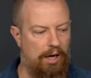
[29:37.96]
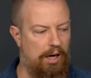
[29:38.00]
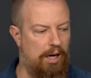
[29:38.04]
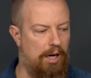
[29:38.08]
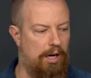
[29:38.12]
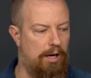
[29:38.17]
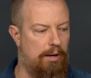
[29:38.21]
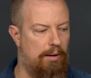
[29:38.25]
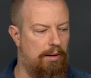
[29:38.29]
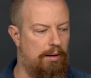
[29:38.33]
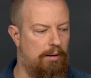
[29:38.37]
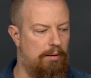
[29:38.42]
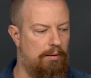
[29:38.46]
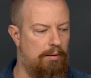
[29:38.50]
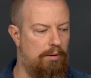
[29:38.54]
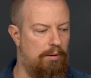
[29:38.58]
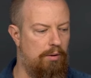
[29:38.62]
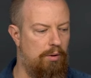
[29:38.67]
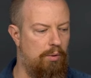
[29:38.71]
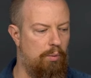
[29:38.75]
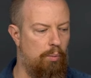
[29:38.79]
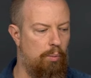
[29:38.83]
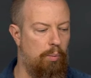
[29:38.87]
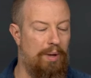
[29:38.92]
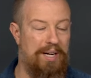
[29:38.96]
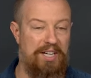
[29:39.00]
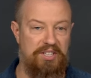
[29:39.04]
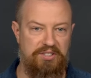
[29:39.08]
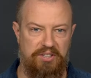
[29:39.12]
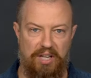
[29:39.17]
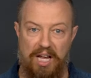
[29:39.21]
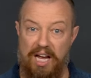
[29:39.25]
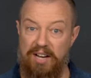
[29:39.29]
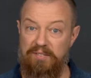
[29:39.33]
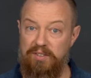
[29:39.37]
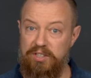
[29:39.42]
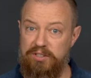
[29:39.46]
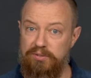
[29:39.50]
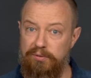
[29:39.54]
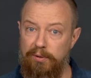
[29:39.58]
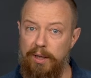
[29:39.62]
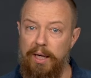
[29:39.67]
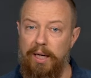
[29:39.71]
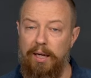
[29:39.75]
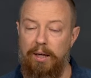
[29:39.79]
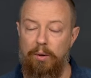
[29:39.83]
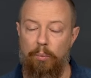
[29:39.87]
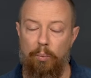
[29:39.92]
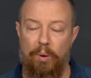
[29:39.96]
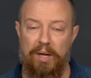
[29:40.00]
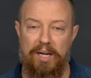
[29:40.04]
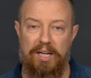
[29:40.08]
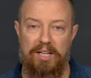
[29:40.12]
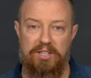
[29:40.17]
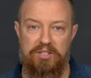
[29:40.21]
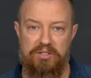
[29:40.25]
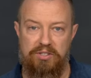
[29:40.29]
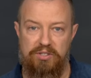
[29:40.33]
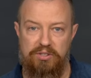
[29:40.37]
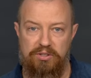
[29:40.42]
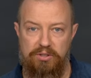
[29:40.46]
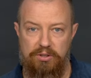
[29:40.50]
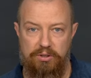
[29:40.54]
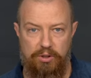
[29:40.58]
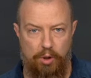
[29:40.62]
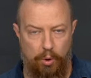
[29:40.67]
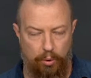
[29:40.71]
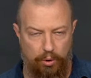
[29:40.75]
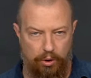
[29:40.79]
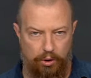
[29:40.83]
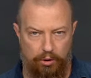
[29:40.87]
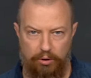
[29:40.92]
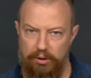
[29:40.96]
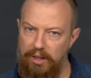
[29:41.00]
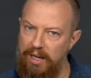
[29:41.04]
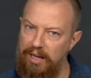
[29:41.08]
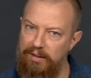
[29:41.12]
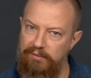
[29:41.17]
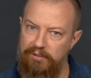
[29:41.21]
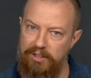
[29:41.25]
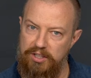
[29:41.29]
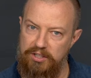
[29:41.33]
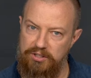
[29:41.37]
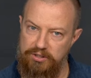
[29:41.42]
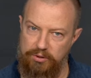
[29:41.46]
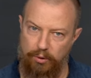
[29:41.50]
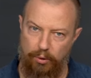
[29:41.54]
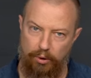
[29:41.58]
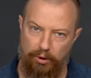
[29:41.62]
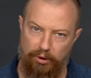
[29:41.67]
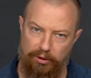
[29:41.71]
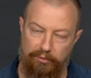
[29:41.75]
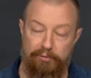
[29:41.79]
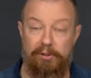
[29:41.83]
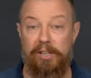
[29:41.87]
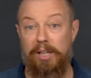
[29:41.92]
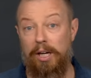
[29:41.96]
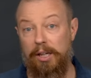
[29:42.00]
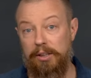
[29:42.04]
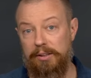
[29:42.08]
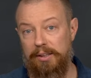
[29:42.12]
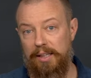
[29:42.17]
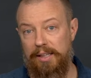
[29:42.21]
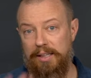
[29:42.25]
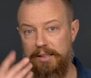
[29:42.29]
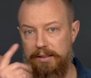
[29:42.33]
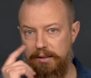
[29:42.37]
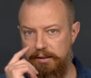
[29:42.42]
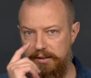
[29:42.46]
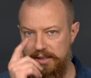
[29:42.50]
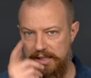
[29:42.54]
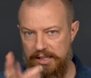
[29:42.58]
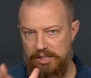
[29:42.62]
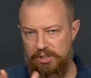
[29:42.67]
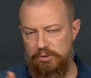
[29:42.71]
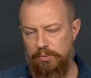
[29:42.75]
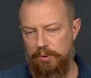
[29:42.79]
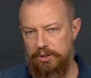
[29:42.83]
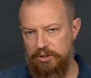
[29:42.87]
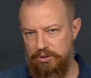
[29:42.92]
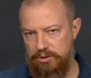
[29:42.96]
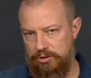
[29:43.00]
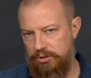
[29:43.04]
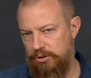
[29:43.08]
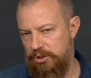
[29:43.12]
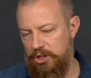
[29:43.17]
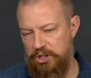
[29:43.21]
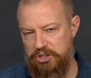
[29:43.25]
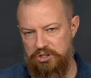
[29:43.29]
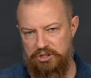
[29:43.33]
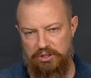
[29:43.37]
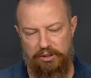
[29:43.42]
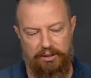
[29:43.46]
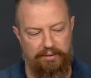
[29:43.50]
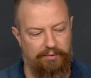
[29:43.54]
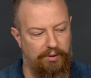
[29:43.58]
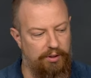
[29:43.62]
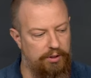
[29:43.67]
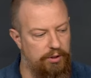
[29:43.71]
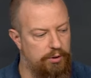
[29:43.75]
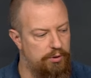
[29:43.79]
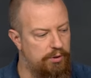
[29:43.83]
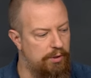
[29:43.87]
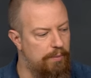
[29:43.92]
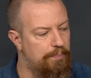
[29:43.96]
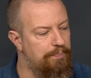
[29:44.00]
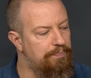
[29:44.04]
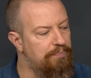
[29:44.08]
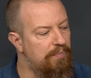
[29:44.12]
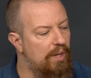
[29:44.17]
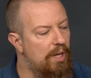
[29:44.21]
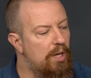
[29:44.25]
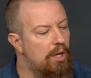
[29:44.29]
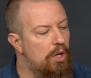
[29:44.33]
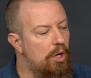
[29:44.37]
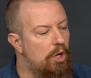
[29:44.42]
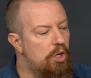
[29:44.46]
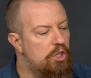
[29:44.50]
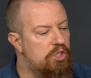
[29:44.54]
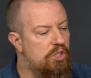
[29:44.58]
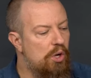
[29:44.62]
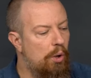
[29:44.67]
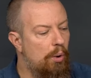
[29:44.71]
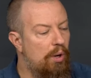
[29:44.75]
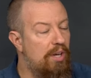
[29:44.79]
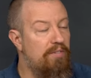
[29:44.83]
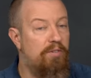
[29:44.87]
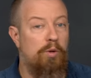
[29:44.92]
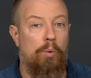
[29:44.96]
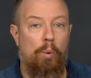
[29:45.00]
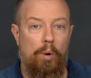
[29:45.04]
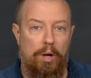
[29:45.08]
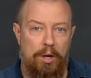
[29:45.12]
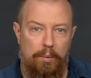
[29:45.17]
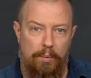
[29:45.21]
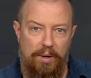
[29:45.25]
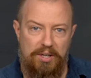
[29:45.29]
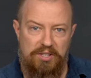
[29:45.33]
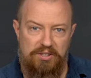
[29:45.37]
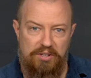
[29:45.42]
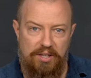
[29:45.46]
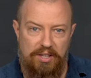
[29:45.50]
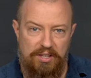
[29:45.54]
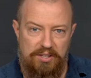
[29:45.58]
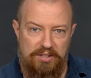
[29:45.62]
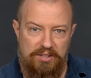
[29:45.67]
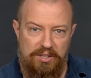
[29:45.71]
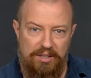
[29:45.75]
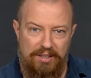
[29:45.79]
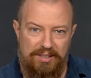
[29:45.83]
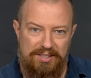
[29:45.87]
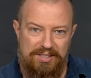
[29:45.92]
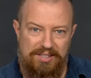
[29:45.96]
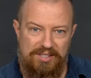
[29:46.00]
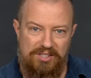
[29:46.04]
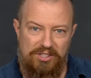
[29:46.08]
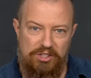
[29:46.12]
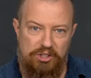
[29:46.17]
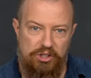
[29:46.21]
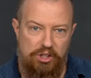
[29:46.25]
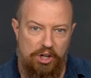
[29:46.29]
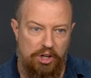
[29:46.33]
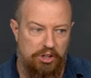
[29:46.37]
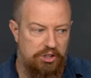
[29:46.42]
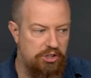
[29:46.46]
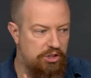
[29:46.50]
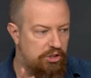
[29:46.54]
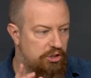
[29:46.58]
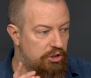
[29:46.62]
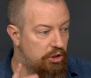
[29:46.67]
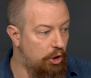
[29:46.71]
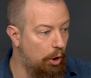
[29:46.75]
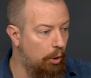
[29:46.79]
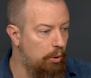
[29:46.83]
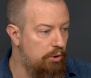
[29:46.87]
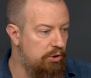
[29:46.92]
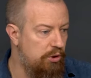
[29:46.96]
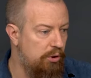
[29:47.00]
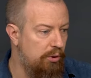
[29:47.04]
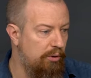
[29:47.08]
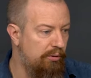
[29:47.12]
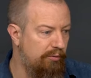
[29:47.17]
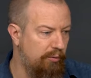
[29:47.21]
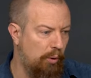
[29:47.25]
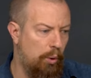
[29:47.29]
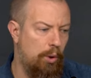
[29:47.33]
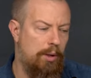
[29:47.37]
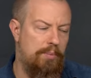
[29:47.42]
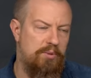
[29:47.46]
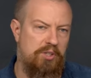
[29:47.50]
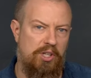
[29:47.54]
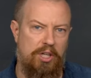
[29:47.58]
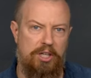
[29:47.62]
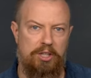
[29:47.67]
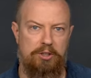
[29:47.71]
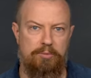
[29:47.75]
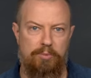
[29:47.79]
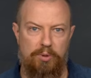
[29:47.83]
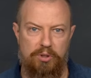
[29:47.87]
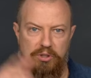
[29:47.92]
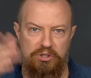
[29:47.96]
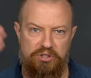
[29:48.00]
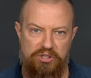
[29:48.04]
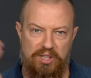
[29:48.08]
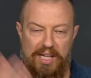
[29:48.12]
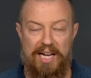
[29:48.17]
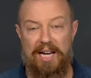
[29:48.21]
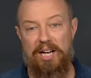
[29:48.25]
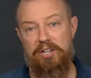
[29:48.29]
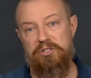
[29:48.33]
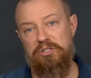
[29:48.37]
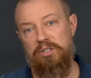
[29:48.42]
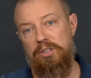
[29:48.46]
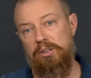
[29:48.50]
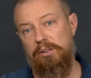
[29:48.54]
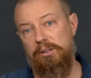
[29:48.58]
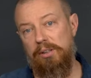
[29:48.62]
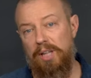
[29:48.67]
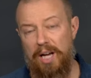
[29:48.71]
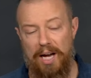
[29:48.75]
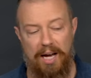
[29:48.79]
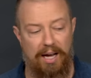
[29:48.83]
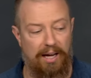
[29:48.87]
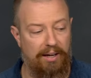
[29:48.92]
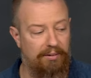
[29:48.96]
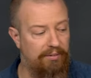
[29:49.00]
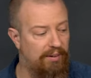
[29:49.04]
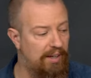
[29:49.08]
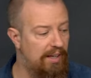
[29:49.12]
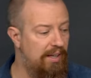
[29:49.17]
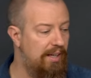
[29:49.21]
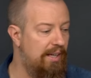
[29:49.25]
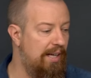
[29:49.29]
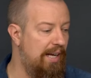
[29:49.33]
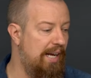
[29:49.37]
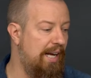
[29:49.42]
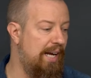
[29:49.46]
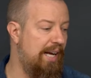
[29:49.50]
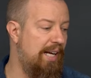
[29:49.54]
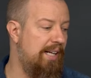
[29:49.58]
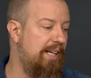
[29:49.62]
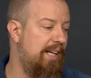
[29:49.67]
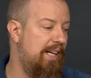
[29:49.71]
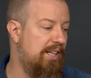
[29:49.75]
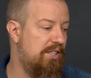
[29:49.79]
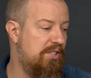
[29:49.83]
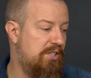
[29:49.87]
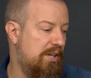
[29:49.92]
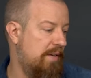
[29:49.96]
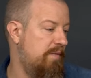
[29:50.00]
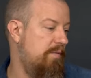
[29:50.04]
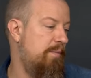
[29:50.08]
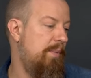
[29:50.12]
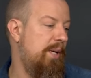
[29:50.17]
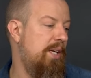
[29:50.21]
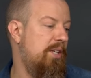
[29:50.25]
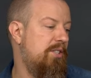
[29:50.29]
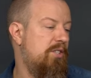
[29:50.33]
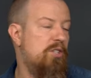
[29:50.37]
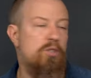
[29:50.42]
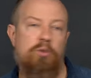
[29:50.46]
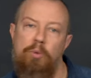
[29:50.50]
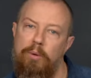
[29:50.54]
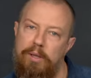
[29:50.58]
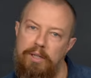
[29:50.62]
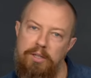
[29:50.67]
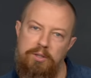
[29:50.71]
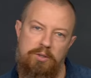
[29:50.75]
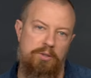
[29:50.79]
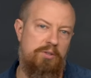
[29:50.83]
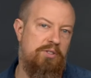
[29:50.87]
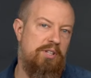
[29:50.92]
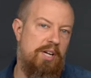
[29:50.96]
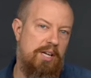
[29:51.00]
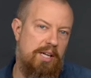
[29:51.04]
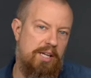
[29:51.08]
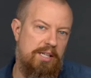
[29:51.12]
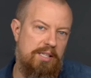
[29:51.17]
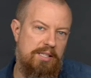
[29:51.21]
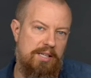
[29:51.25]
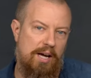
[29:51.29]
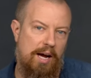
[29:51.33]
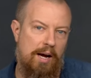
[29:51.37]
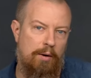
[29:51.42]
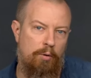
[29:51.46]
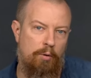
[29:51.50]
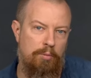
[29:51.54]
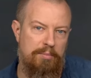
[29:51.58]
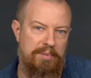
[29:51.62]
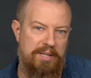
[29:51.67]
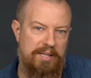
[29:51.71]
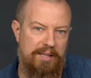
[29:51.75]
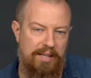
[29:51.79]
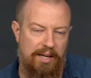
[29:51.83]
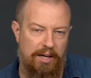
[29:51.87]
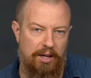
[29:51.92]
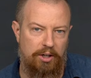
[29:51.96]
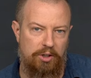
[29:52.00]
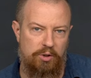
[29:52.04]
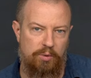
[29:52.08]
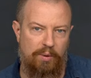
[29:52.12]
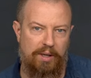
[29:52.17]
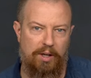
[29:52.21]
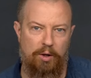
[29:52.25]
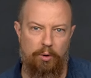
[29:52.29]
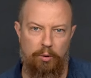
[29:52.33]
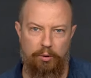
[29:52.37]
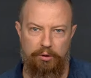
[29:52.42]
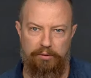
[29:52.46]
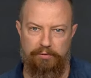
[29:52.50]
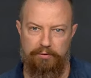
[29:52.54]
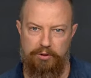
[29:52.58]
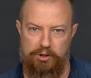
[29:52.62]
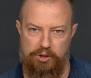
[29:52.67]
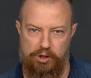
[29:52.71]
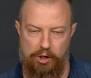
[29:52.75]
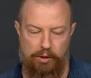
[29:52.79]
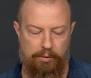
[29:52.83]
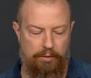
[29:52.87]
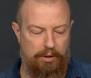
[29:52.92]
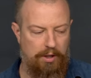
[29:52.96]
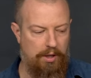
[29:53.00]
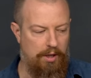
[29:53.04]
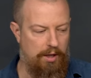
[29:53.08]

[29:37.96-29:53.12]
Uh, when it's live, it's free. When it's no longer live, it is no longer free, unlike these, which just live on YouTube. So if you want to watch this, just go to photoapps dot expert slash live, and in seven minutes and twenty-two seconds, I will be there doing a whole different show.